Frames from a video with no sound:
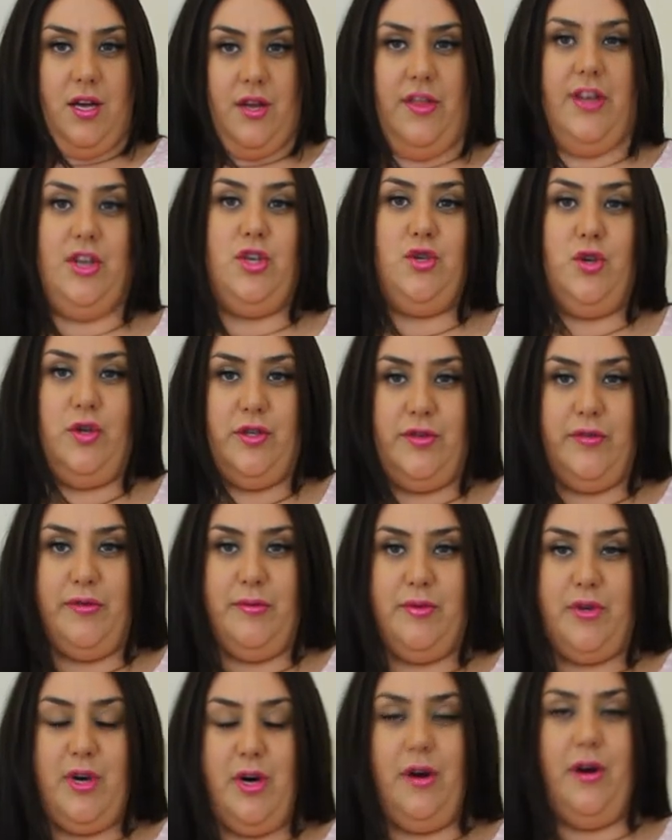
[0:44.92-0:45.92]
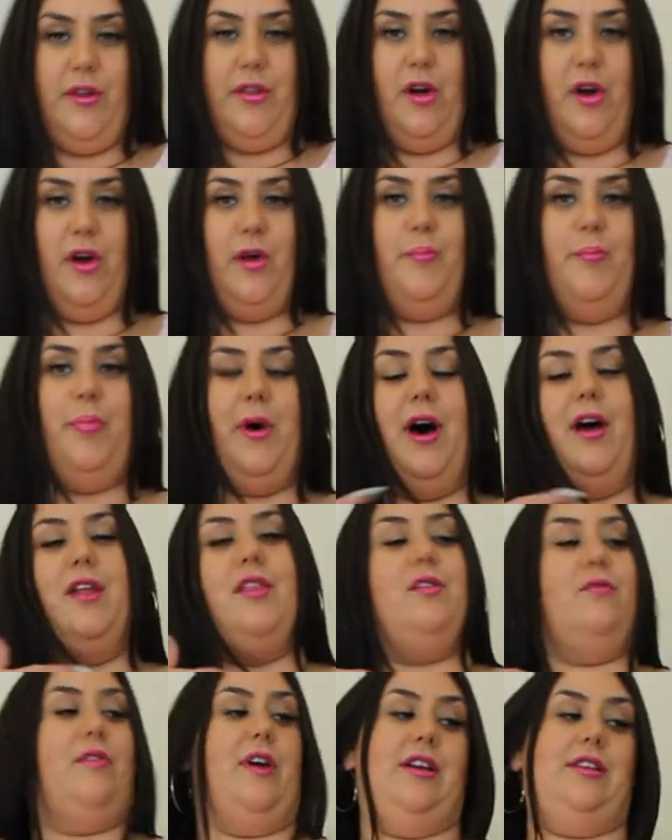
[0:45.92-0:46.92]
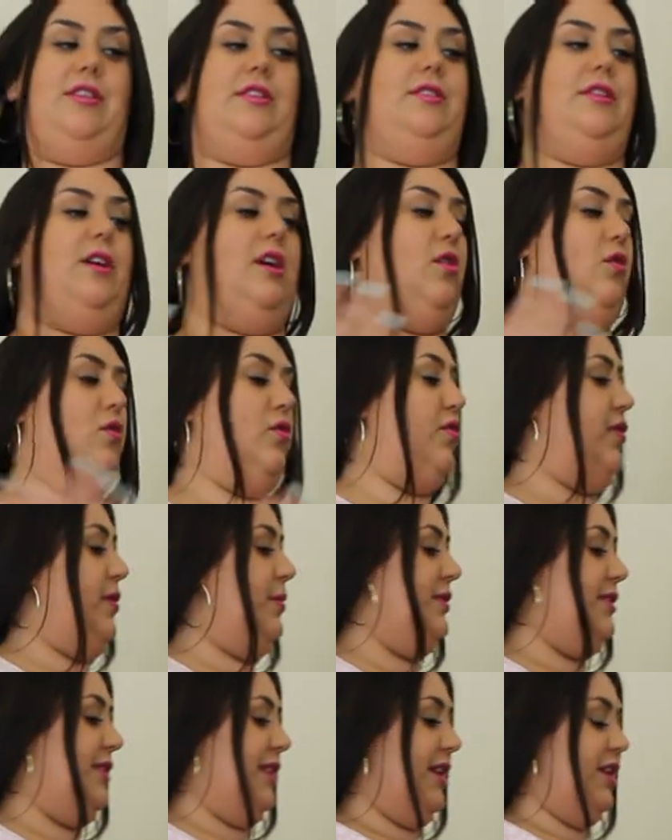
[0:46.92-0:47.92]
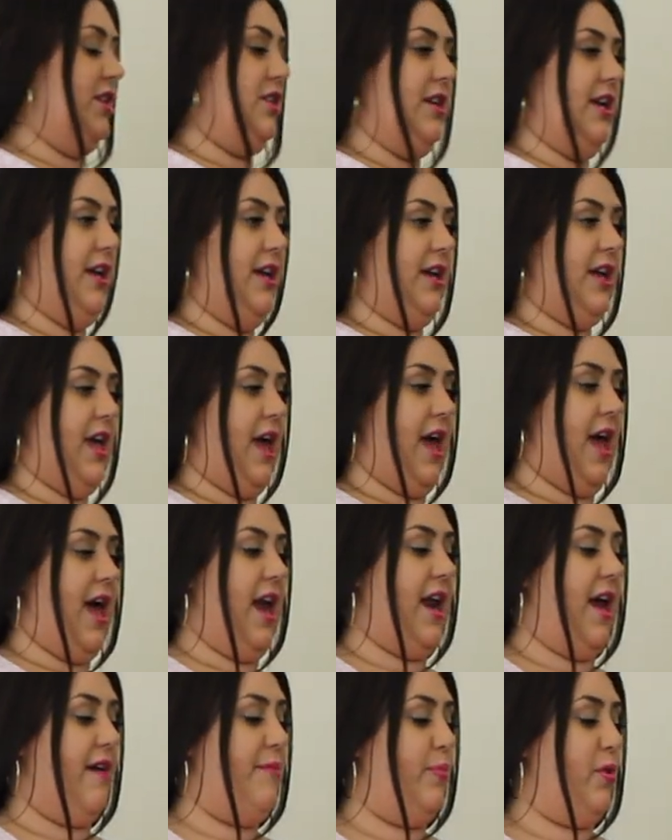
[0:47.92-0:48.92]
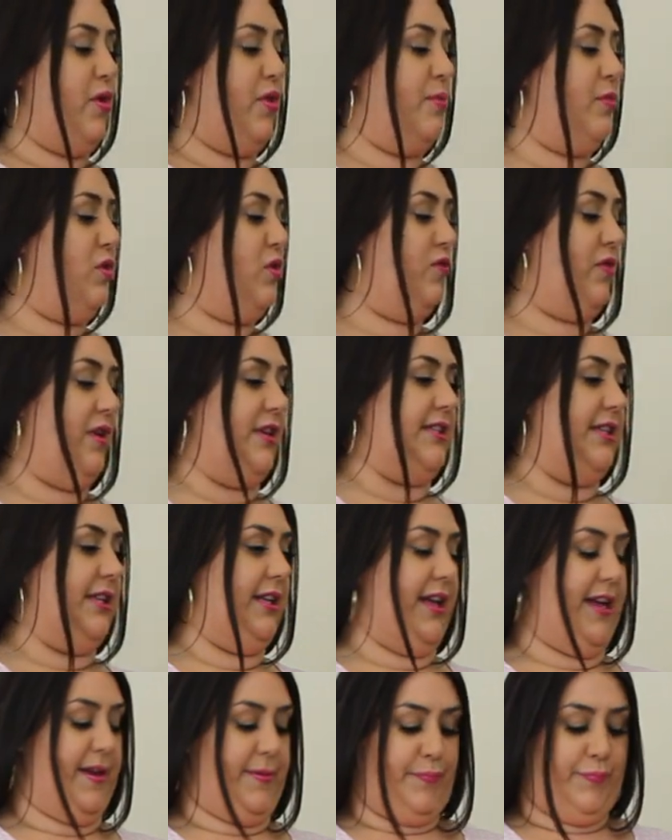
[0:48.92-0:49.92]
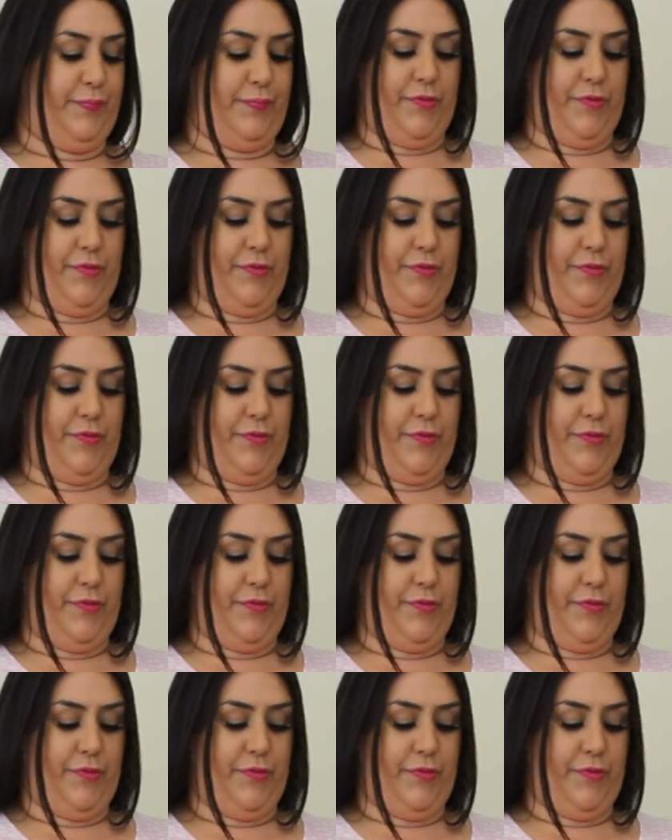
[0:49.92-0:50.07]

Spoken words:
These shorts are from Torrid though, but the rest are all from City Chic, and I bought them all recently.